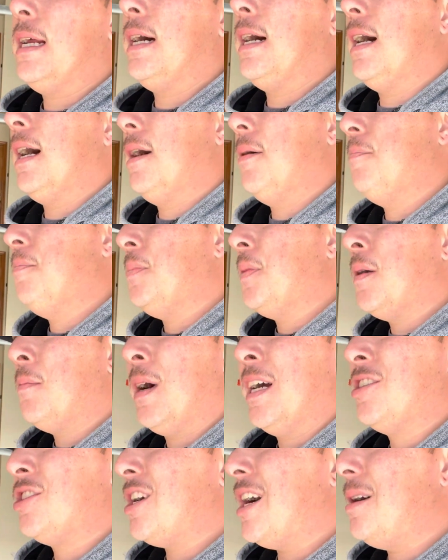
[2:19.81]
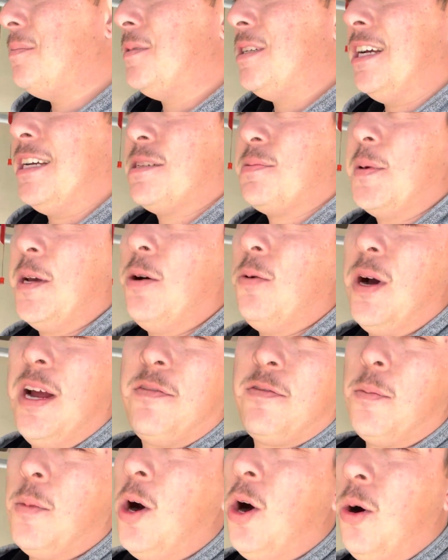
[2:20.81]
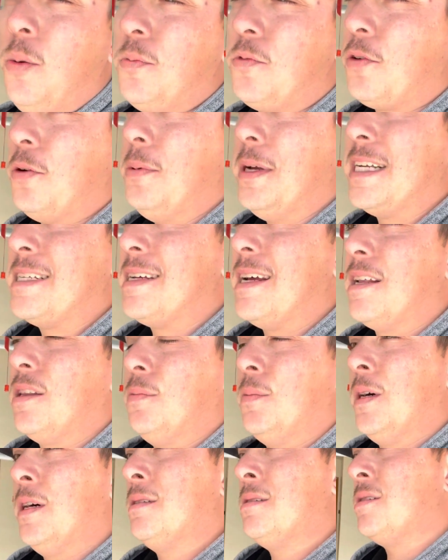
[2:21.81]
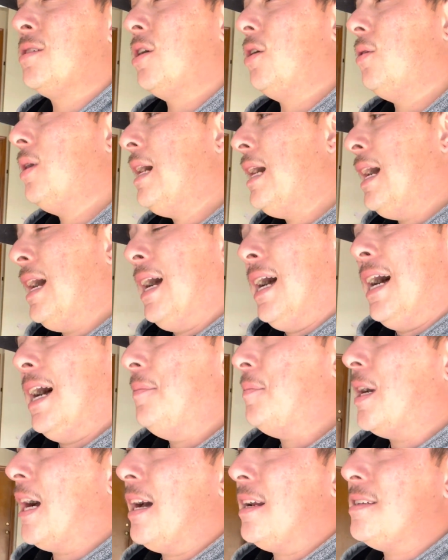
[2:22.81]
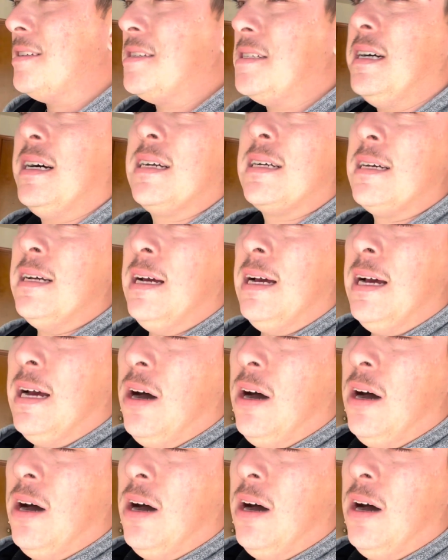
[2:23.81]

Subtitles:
My job takes me away from home 3 weeks out of the month, so I'm kind of stuck